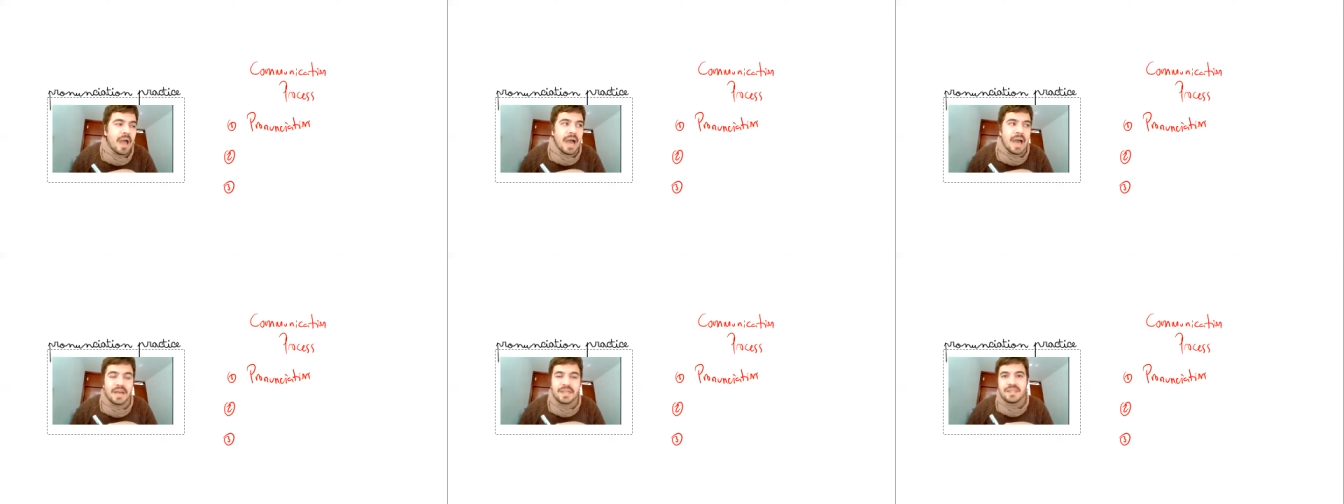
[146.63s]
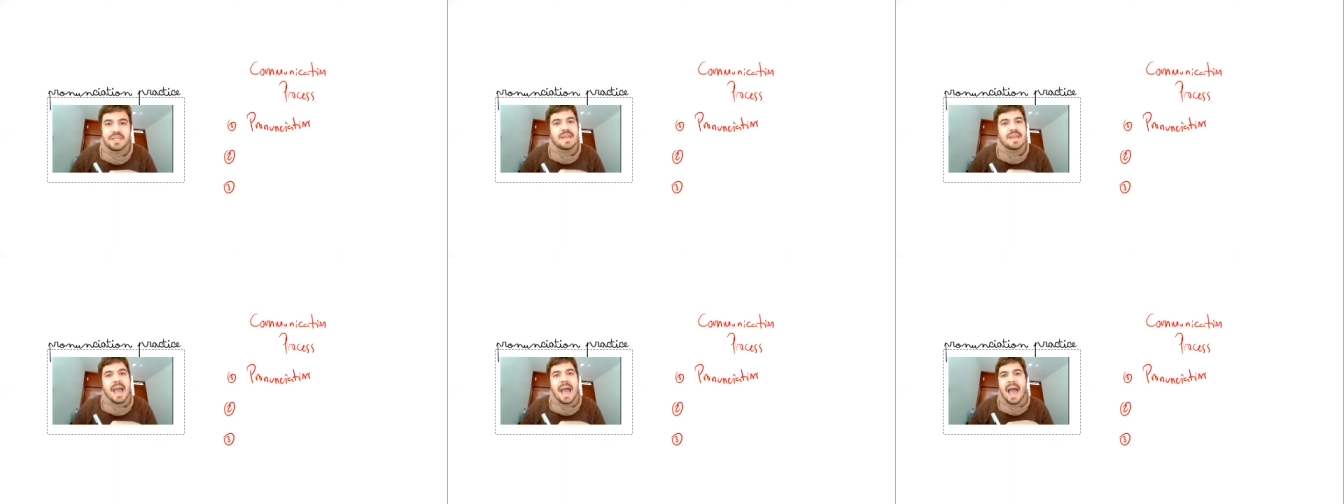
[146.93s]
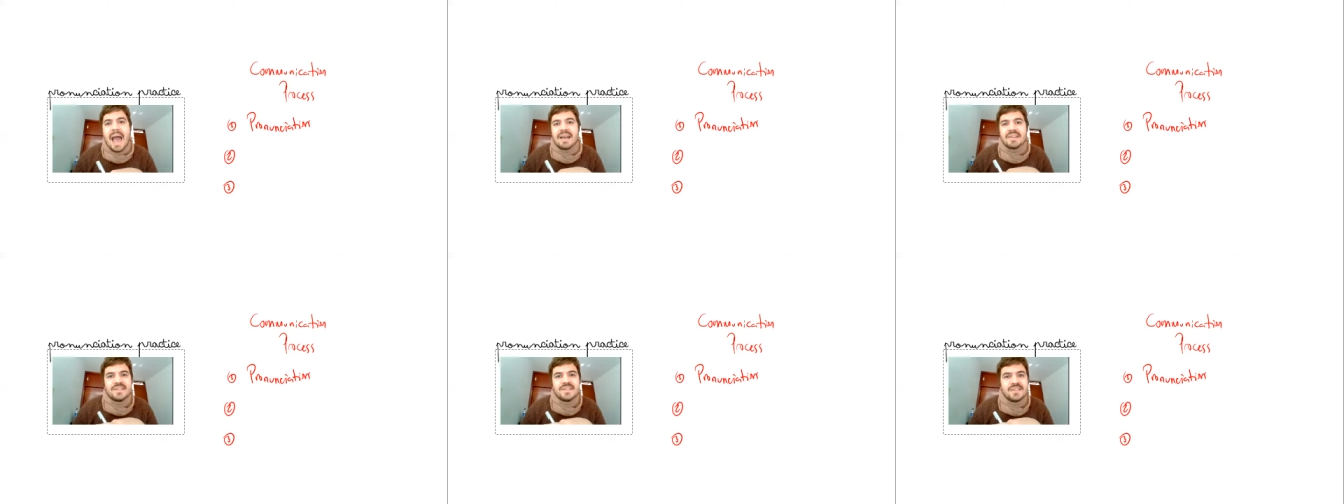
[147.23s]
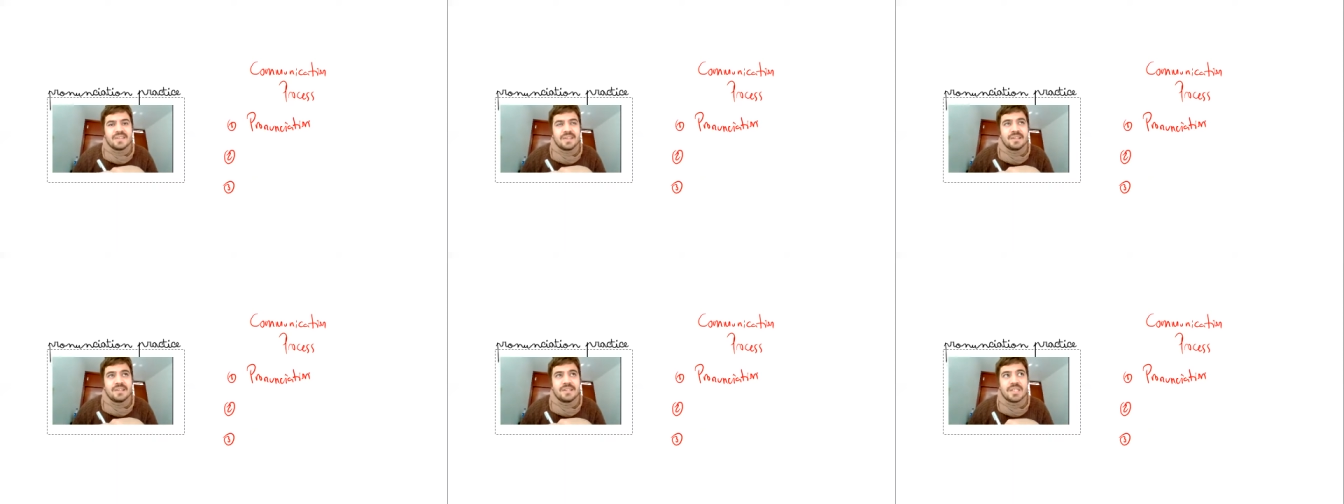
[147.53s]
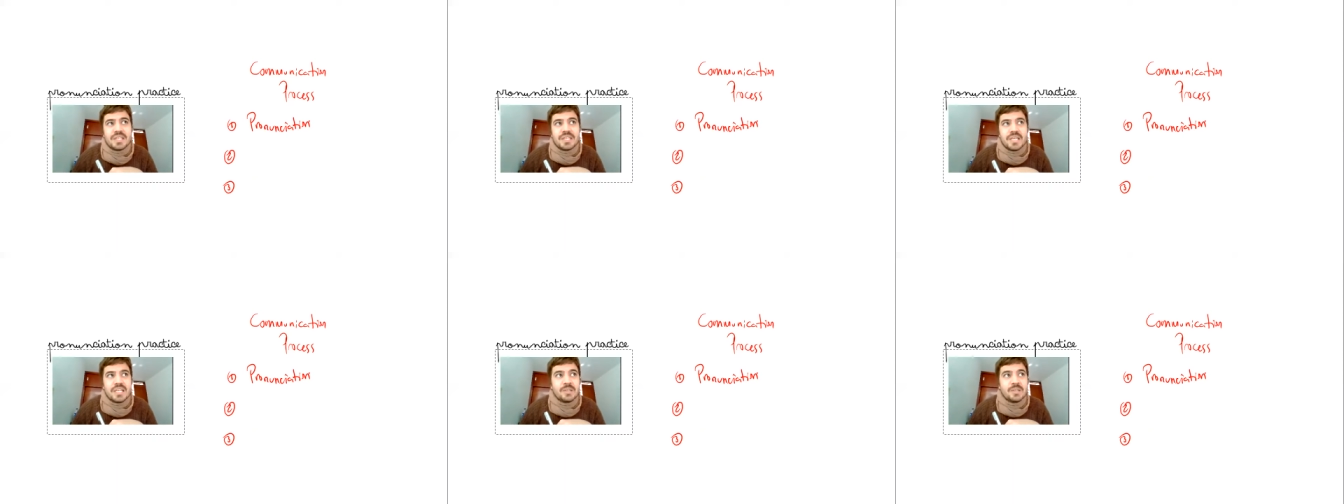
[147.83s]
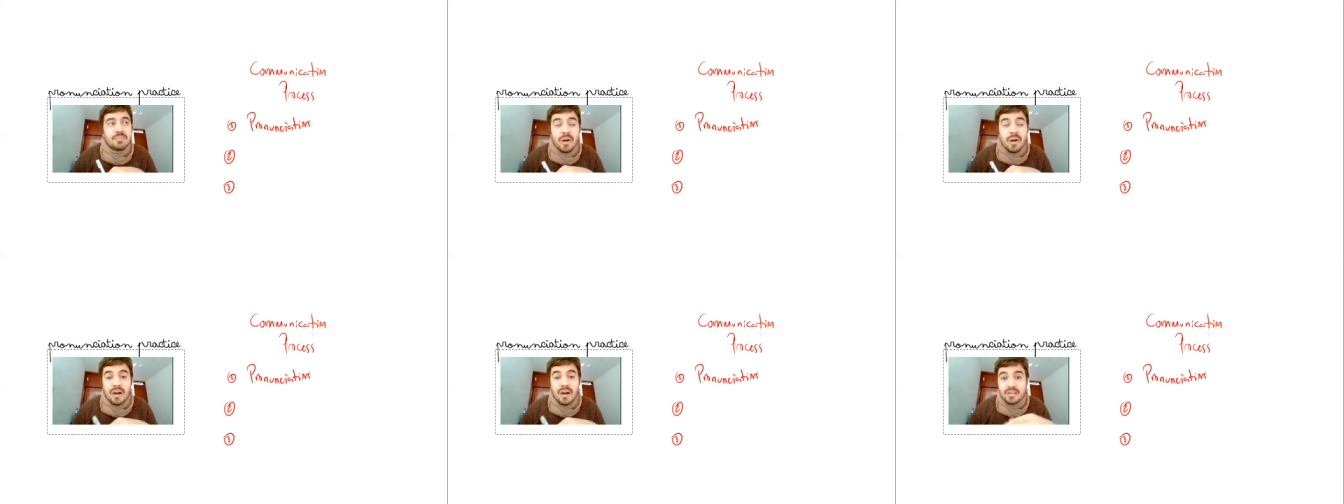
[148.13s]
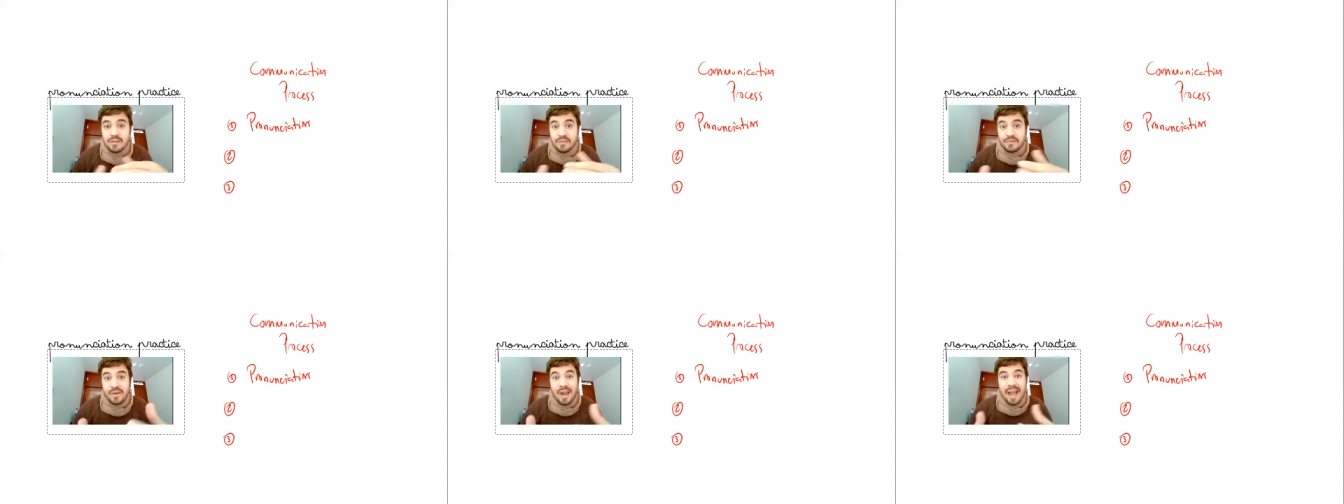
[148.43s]
I think accent is
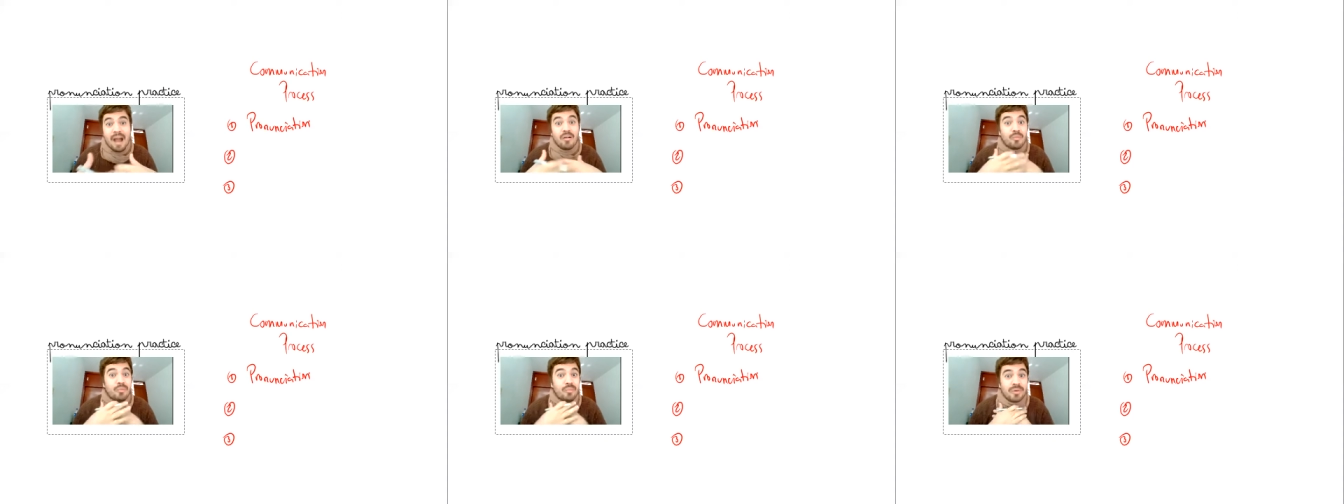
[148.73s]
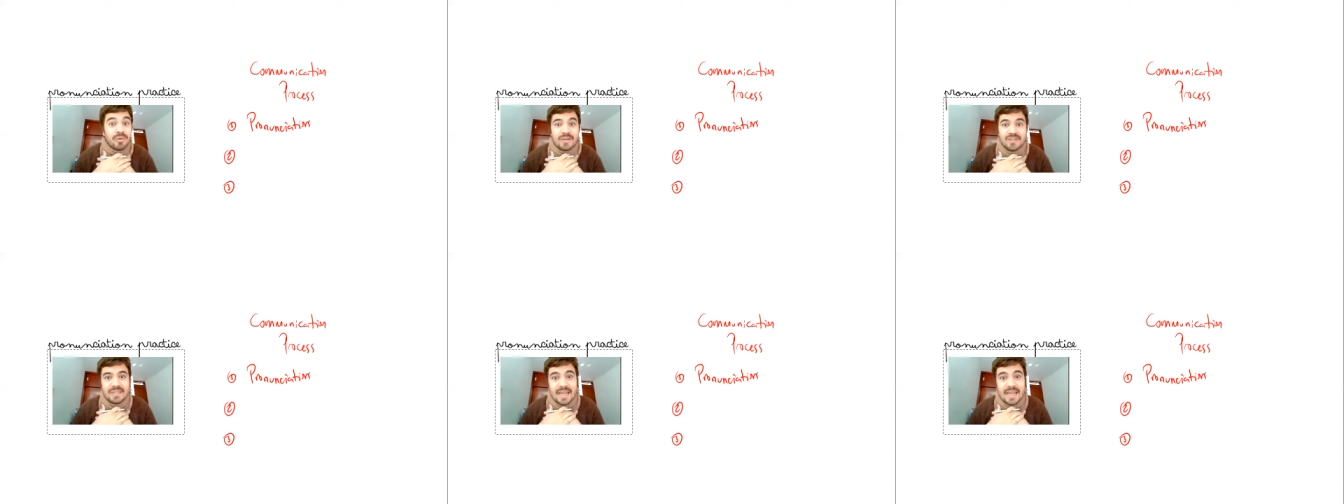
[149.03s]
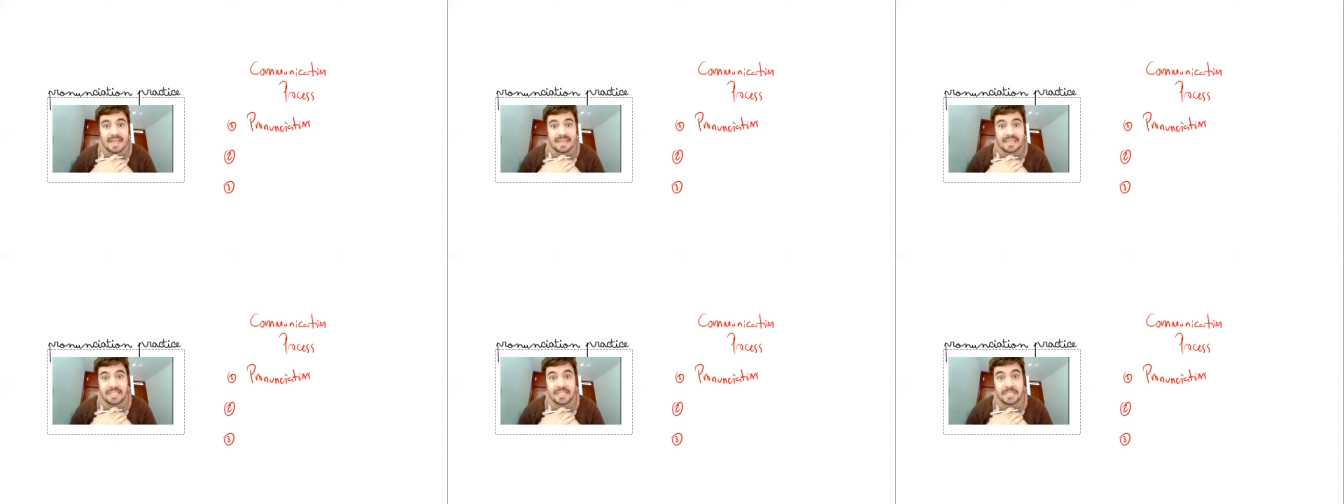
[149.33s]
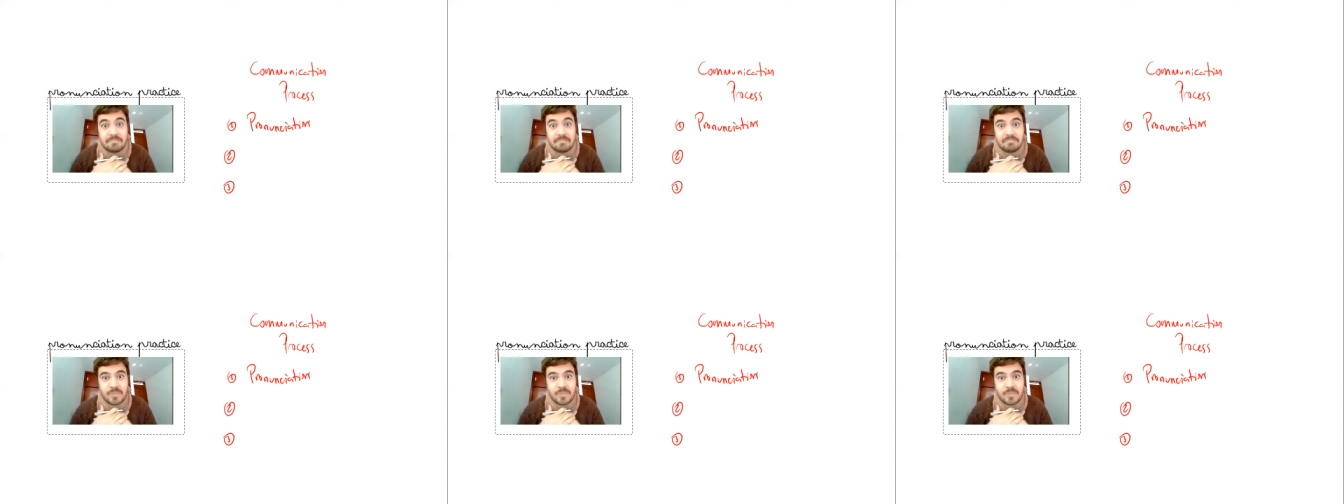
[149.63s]
part of our personality.